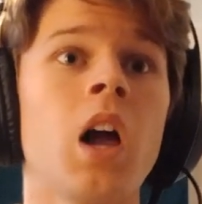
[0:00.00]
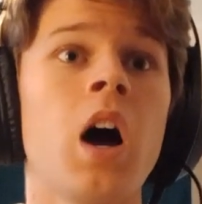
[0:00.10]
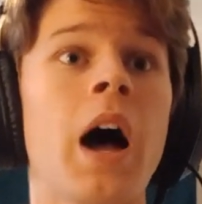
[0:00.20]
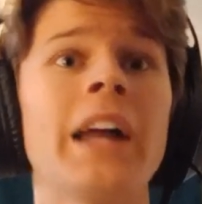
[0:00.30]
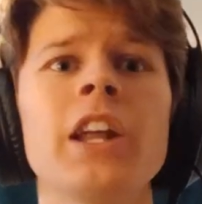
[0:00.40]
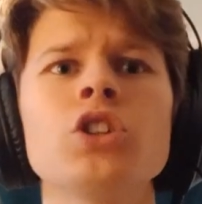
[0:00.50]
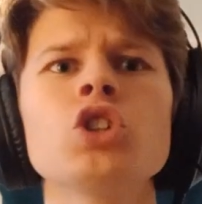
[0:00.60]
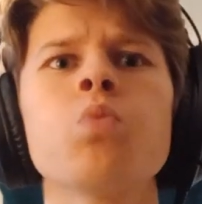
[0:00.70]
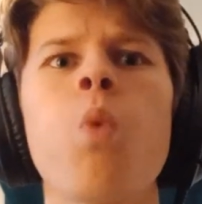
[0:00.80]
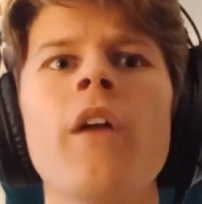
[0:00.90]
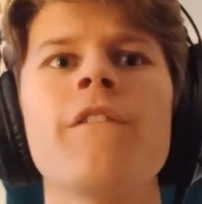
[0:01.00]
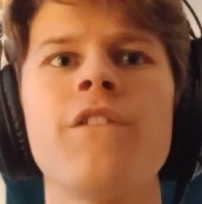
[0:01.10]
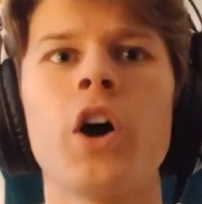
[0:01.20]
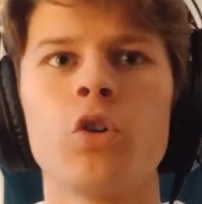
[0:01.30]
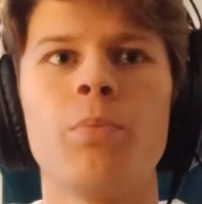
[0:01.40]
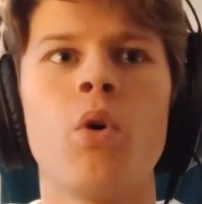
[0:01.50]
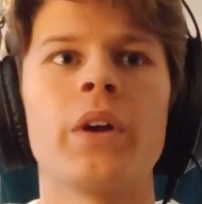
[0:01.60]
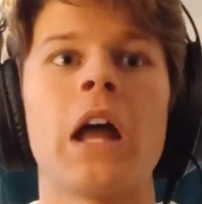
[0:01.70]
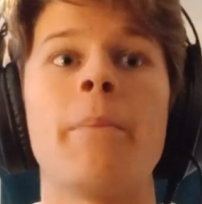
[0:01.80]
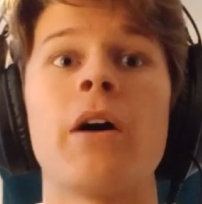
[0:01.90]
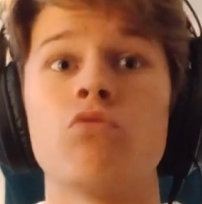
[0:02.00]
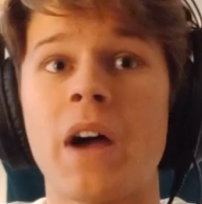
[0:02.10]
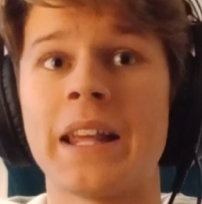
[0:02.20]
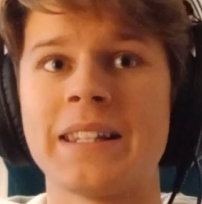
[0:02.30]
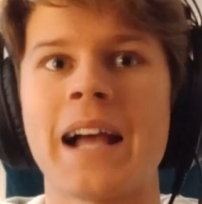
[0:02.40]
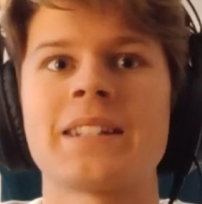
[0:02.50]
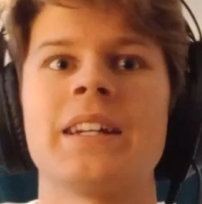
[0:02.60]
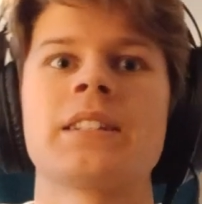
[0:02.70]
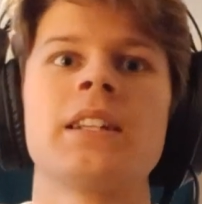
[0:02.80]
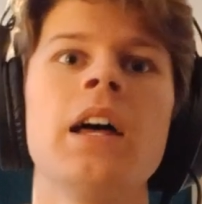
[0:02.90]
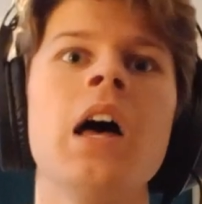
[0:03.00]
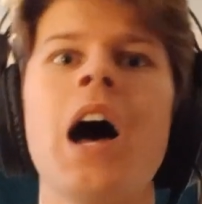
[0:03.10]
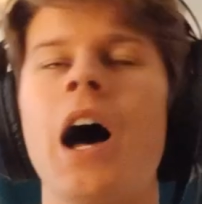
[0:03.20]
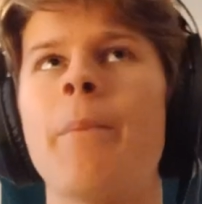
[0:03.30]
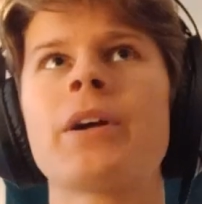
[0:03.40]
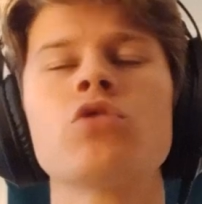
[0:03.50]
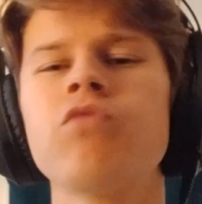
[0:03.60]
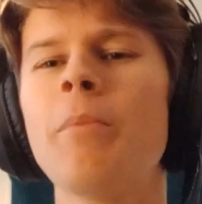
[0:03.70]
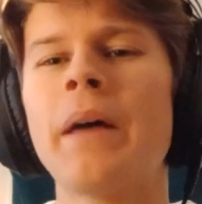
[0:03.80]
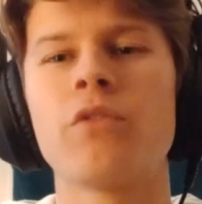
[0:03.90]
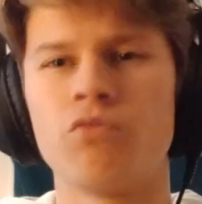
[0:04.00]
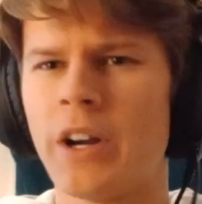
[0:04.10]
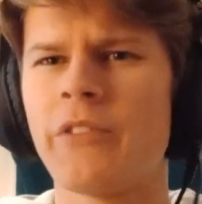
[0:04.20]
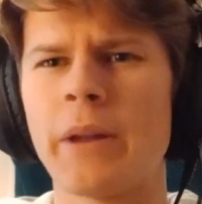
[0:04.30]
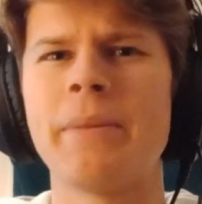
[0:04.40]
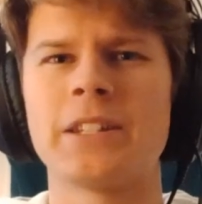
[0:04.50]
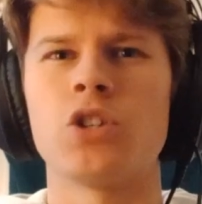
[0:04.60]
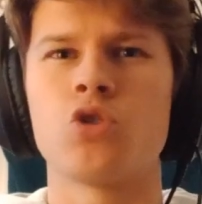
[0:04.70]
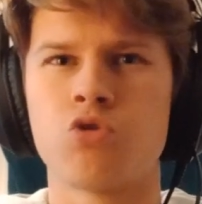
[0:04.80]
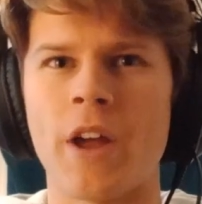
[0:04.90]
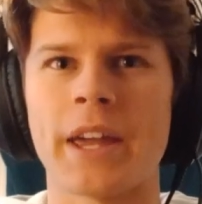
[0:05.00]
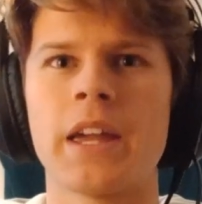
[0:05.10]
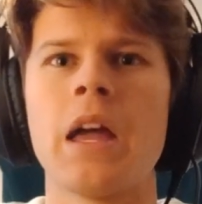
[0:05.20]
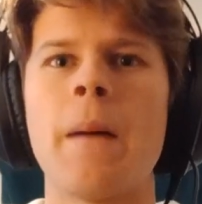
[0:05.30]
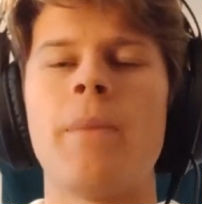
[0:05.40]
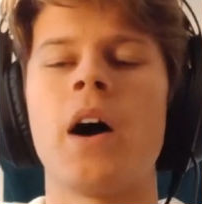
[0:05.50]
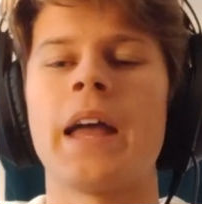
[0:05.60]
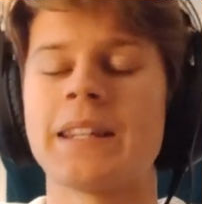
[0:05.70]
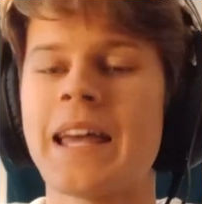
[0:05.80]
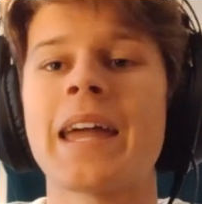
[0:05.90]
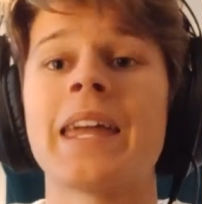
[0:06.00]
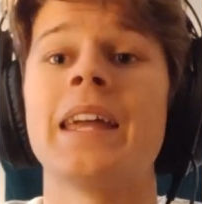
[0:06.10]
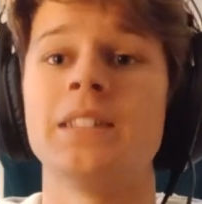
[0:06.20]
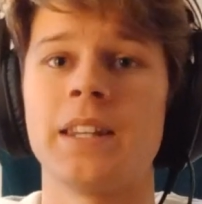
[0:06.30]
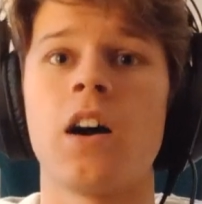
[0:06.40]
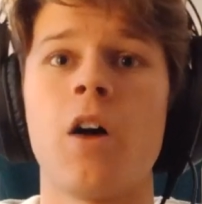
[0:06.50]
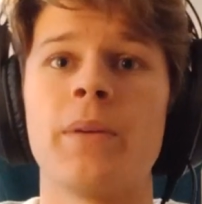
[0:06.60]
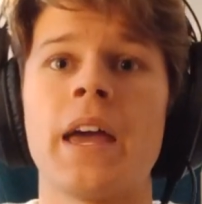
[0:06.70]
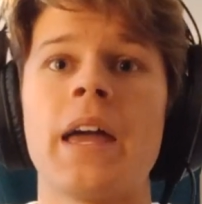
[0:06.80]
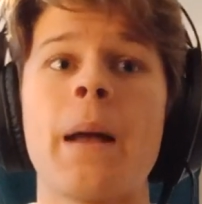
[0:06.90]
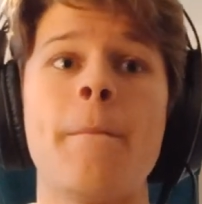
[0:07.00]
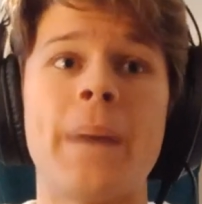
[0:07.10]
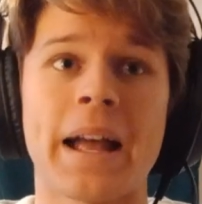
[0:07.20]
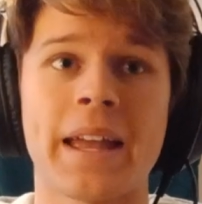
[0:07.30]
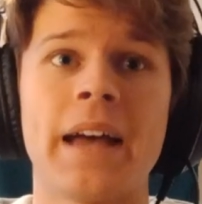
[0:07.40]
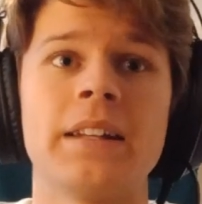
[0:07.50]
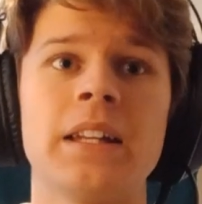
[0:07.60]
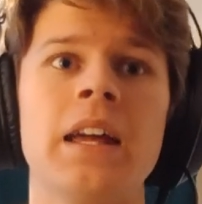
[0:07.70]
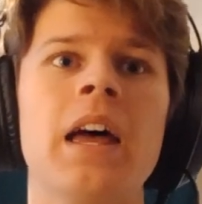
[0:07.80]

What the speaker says: And just one final point about rally tactics, because Rublev really missed a trick by attacking into the RBA backhand,